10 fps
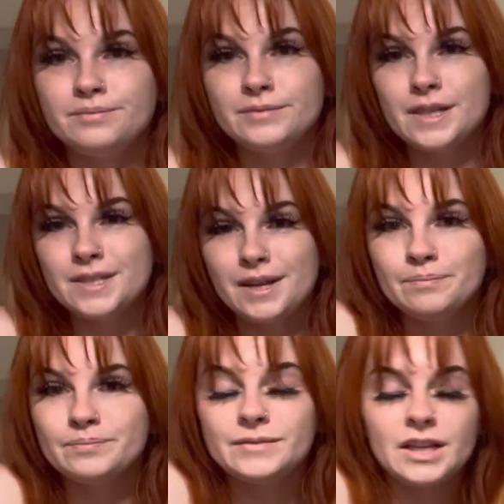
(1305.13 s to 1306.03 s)
that's it.
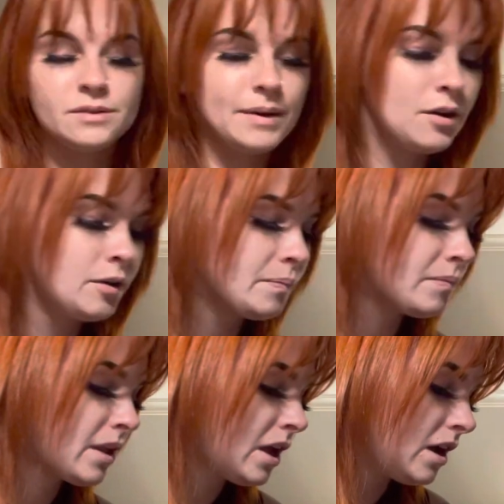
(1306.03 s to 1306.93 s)
That's my haul.
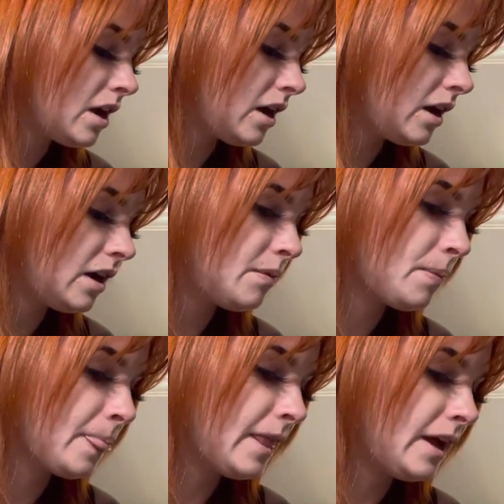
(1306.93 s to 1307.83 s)

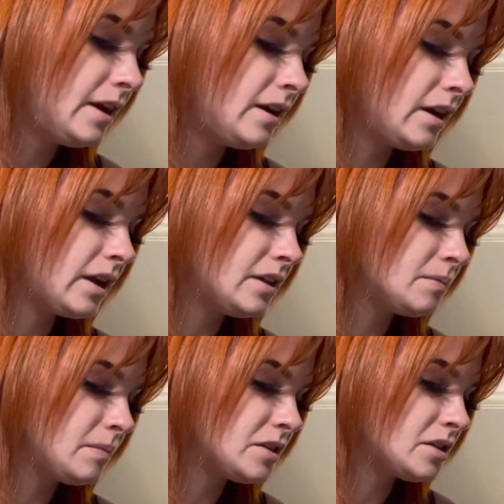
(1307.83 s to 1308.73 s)
I did not get
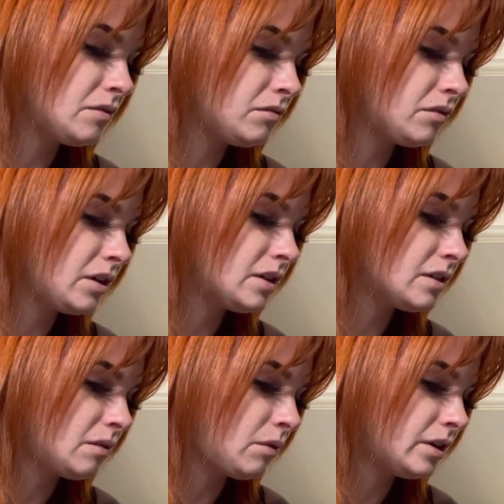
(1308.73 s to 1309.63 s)
as much stuff as
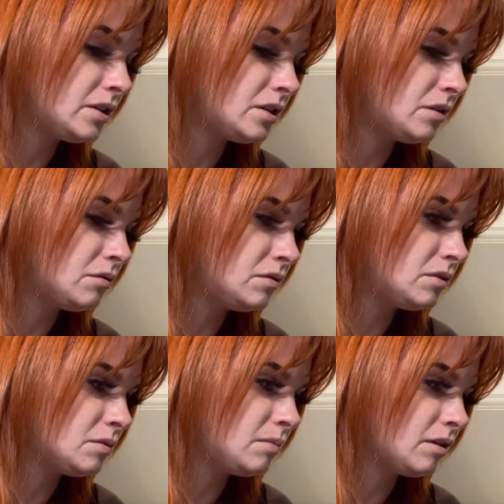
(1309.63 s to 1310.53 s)
I wanted to
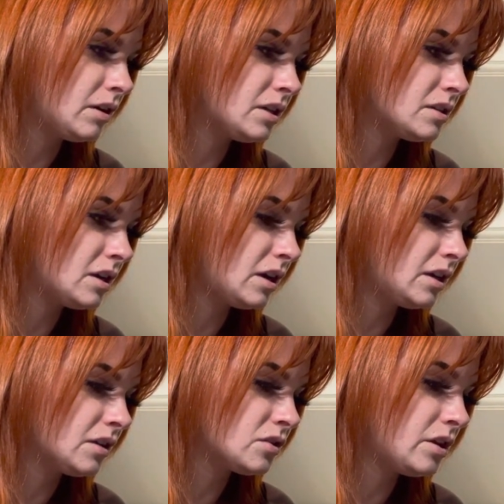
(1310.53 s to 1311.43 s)
be honest.
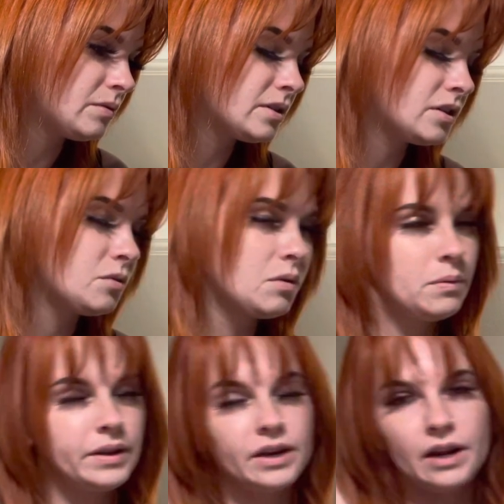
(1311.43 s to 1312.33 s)
Yesterday was such a
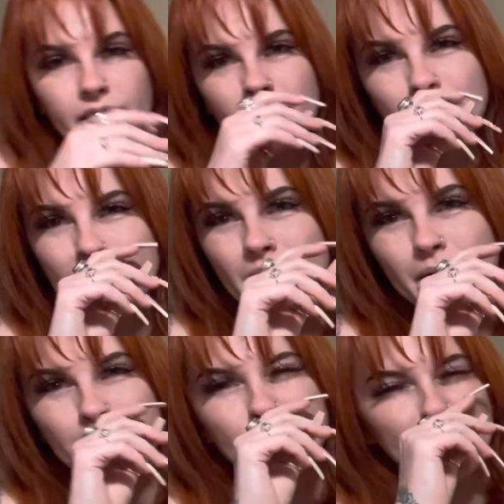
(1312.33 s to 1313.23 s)
whirlwind. I thought about
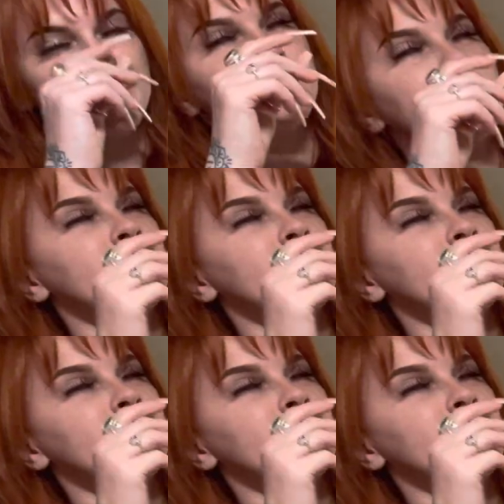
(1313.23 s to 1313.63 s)
going back up there